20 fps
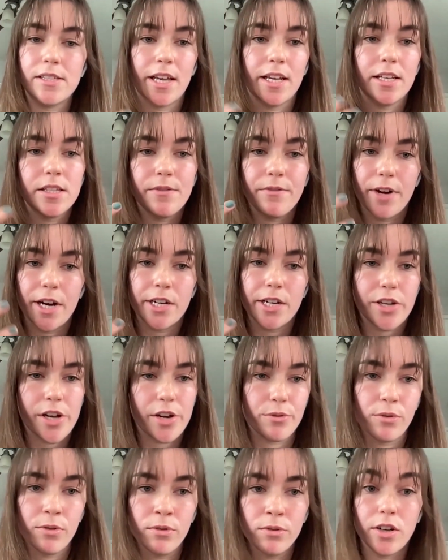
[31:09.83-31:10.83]
Like it's a very
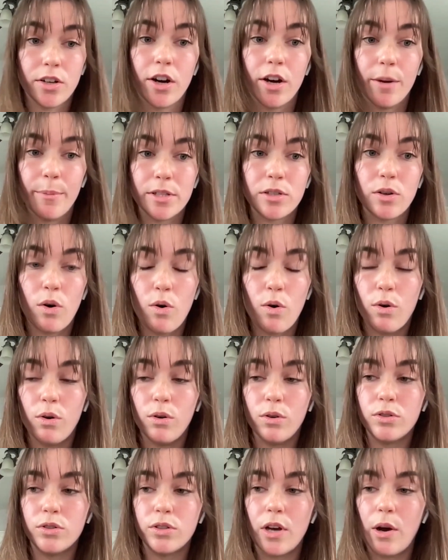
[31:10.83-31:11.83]
general term as a
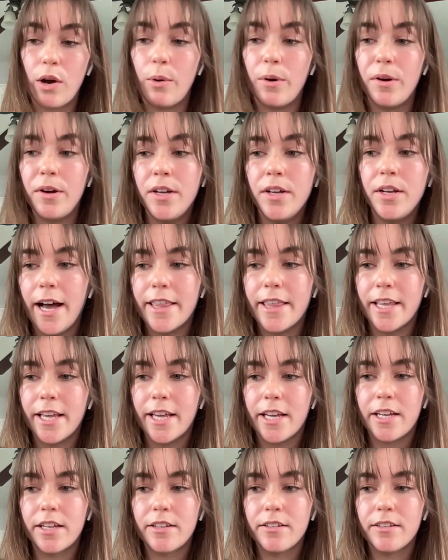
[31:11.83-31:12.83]
whole. So I think